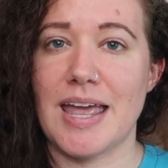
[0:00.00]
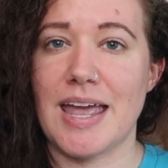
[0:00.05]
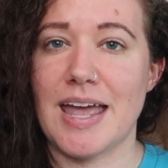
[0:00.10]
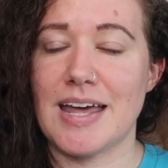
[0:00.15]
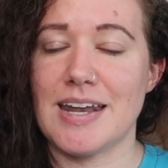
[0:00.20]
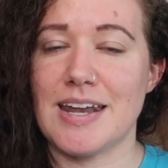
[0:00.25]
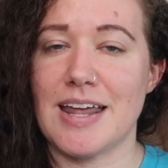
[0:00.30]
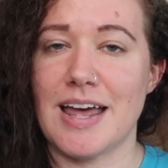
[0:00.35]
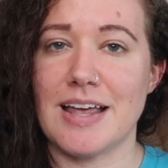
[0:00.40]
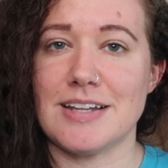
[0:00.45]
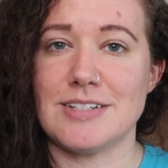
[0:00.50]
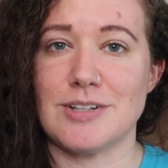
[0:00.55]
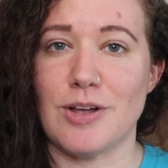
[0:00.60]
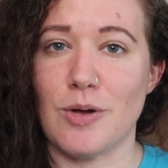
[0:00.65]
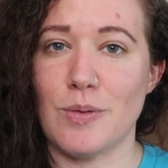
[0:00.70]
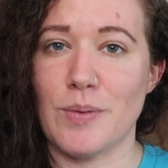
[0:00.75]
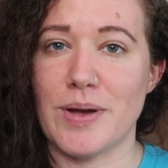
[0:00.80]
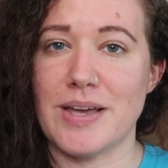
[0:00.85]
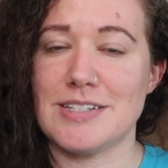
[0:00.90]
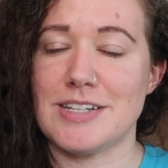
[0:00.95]
And as
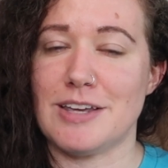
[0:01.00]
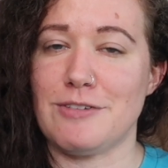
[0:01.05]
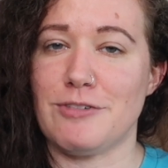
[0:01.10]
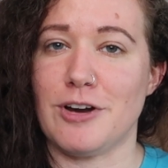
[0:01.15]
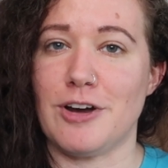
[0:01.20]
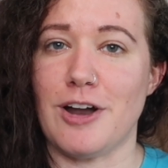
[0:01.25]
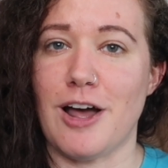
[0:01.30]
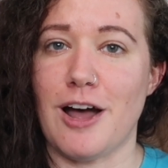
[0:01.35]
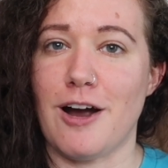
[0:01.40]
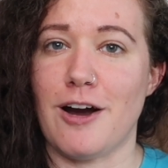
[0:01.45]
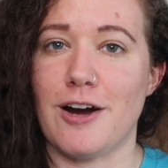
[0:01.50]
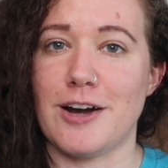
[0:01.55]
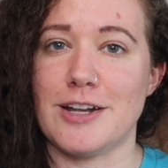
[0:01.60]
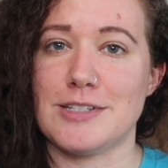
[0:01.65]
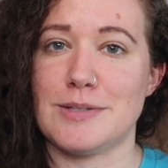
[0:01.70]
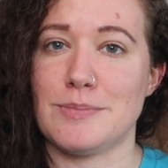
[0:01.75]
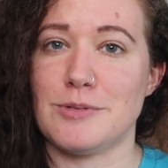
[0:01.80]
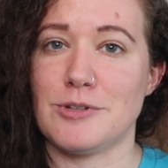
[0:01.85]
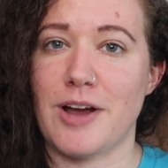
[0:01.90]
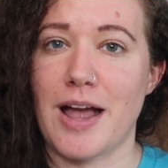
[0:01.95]
always, if you're not already
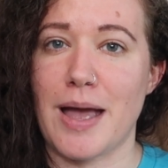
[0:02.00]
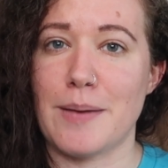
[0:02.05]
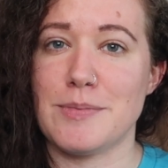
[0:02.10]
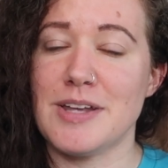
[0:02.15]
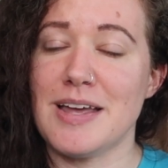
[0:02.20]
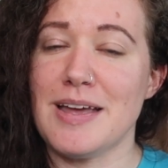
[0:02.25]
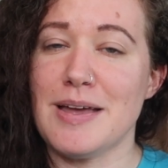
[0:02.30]
subscribed,